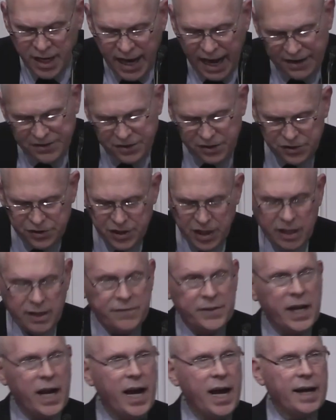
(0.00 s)
as the Son
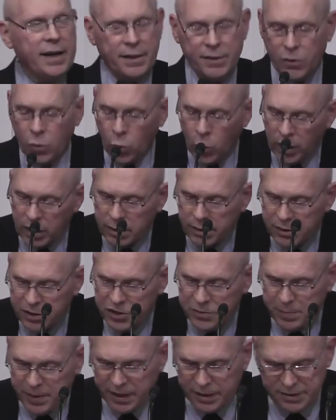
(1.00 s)
of God in the
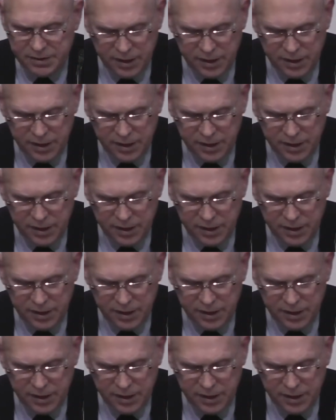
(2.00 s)
wilderness being